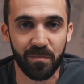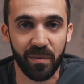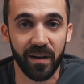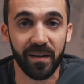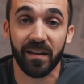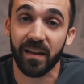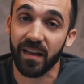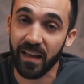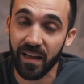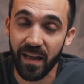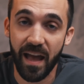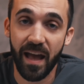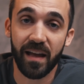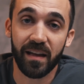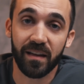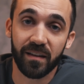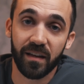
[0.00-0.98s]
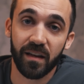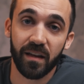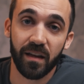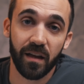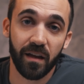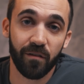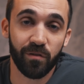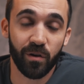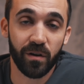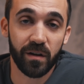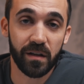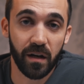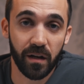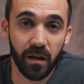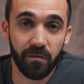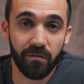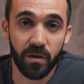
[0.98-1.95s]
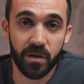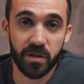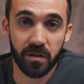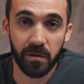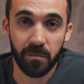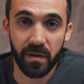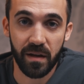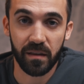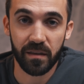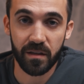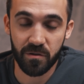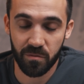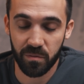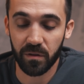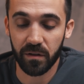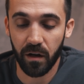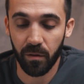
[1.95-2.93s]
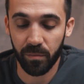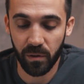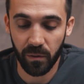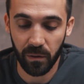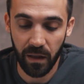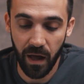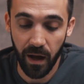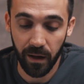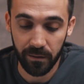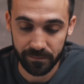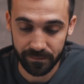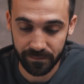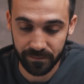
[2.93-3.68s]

But hey, if you're a younger version of me, this will help you a lot.